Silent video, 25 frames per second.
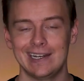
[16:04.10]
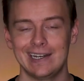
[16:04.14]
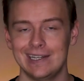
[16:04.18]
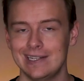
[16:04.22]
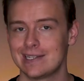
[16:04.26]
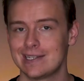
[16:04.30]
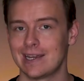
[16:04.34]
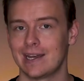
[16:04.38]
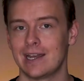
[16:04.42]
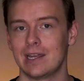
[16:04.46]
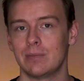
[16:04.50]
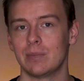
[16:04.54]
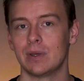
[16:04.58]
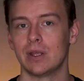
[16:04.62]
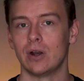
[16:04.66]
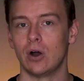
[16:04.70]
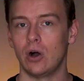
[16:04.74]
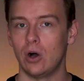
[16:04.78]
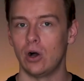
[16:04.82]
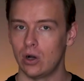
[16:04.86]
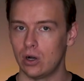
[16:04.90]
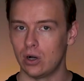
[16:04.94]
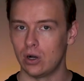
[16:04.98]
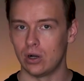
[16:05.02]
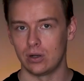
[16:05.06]
any time at
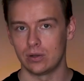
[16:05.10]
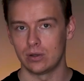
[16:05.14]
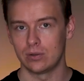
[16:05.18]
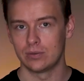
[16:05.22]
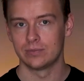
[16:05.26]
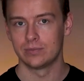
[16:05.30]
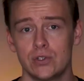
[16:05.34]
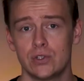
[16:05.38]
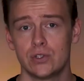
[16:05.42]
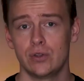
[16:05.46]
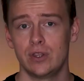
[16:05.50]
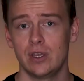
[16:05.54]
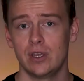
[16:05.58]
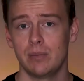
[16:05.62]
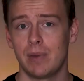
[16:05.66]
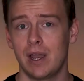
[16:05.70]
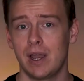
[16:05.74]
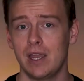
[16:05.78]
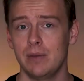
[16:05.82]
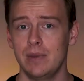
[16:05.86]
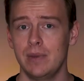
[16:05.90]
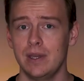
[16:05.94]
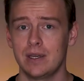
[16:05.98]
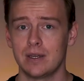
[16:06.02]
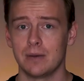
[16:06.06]
all. So they
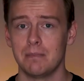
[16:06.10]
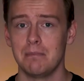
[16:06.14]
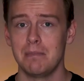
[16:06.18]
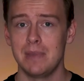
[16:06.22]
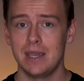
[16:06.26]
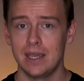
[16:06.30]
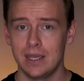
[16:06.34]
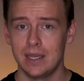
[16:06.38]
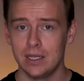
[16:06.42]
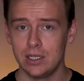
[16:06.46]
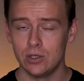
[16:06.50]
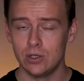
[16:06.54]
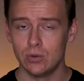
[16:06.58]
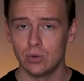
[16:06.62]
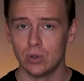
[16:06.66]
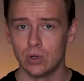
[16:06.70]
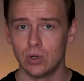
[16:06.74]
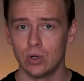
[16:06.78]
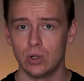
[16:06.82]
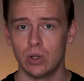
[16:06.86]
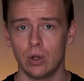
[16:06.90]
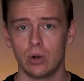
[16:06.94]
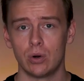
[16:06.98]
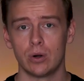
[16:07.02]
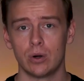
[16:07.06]
might make a manual
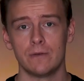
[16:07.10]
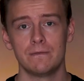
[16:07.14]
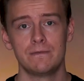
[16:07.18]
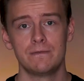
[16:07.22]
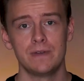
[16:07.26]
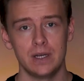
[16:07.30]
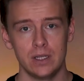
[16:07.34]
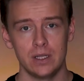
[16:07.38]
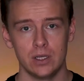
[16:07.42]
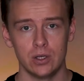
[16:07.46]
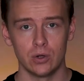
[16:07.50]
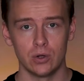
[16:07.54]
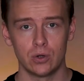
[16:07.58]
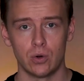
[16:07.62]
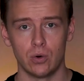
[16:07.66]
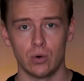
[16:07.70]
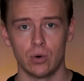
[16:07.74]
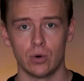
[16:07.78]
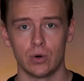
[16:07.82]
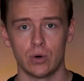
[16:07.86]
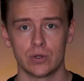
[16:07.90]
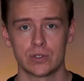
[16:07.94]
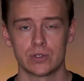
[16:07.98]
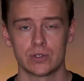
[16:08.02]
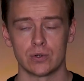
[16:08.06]
or a video
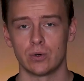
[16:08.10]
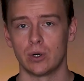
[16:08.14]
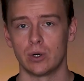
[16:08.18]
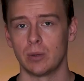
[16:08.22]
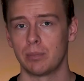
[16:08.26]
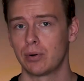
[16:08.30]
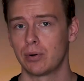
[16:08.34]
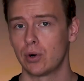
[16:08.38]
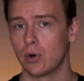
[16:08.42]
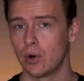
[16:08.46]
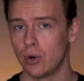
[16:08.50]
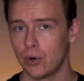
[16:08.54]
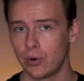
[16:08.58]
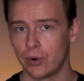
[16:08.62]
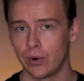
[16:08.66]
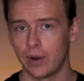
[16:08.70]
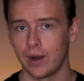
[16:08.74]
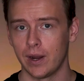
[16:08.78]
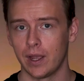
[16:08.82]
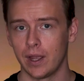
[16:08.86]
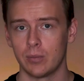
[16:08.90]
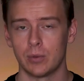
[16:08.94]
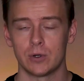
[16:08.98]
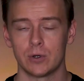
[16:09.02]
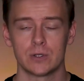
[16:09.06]
course or a
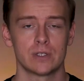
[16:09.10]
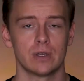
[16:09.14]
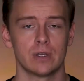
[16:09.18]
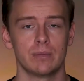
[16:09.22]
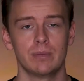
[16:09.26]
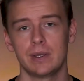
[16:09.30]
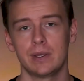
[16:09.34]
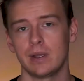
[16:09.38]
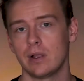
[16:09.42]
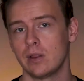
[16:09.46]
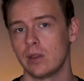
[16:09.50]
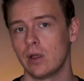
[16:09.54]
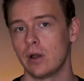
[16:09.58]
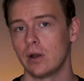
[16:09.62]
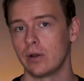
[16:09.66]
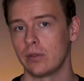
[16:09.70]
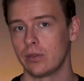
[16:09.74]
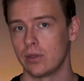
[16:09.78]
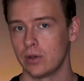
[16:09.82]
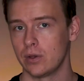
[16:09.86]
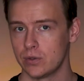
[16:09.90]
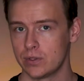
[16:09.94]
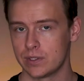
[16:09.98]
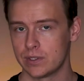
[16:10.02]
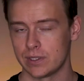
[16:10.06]
program or something along
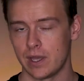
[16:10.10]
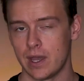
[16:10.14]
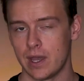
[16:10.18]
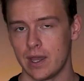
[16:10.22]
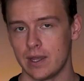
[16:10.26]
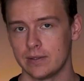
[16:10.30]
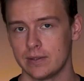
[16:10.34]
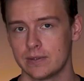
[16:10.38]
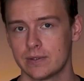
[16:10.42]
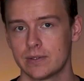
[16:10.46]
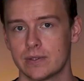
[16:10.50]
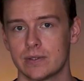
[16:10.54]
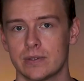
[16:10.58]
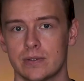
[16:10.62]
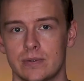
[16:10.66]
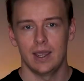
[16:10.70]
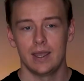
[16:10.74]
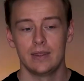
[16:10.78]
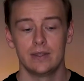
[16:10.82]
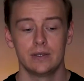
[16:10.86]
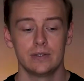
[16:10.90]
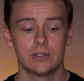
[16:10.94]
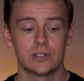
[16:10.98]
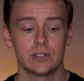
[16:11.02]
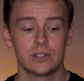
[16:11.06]
those lines.
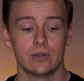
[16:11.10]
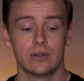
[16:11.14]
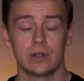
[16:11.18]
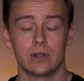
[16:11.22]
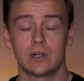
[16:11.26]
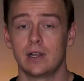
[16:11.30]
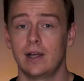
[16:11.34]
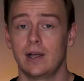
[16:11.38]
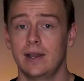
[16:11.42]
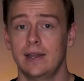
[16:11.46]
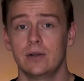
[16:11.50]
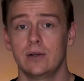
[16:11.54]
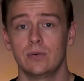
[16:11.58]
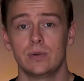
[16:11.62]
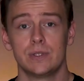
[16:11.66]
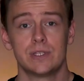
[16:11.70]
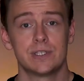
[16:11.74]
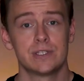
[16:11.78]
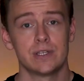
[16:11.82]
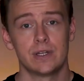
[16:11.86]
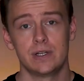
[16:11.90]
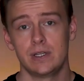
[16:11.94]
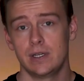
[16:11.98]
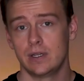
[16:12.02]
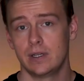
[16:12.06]
And then so the client would
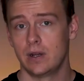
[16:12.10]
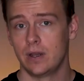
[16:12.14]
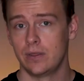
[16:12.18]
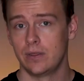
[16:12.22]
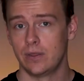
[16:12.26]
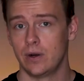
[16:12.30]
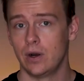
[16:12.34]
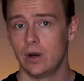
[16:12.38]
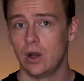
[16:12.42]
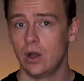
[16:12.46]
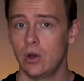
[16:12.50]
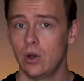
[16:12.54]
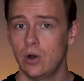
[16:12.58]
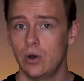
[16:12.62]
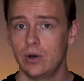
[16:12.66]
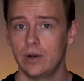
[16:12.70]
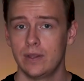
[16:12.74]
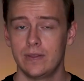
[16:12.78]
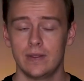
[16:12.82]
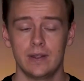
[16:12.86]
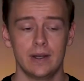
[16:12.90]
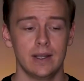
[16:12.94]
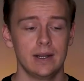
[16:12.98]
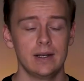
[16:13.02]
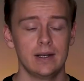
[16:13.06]
study it on their own,
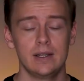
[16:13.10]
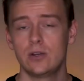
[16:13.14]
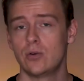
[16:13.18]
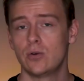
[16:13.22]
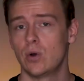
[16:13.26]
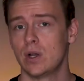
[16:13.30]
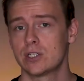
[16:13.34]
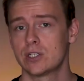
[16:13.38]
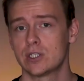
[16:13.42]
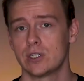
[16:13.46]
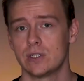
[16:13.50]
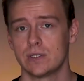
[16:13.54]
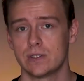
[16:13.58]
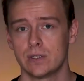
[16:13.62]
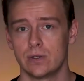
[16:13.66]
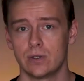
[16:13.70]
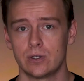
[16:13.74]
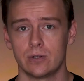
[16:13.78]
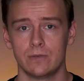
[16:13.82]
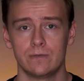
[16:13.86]
and then any questions they're